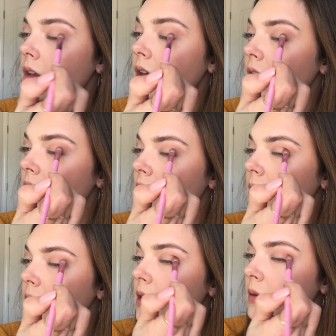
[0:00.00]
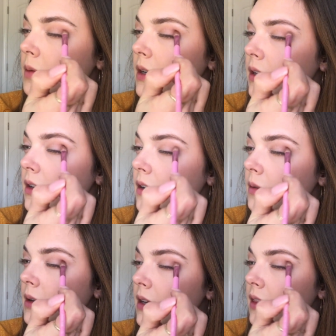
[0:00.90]
And I'm going to put a
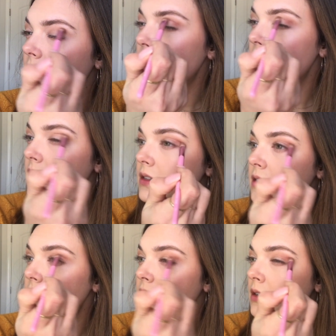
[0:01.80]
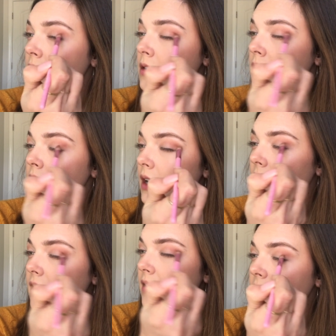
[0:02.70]
little bit of this
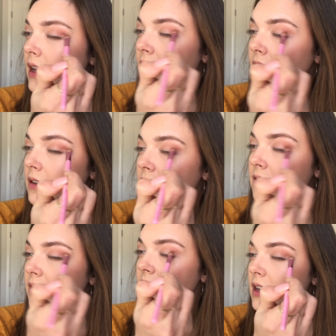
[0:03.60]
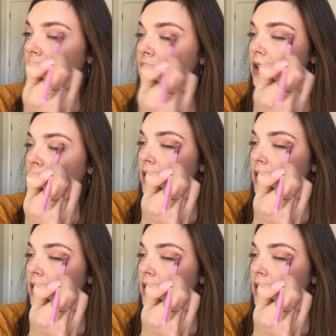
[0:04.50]
out in the outer V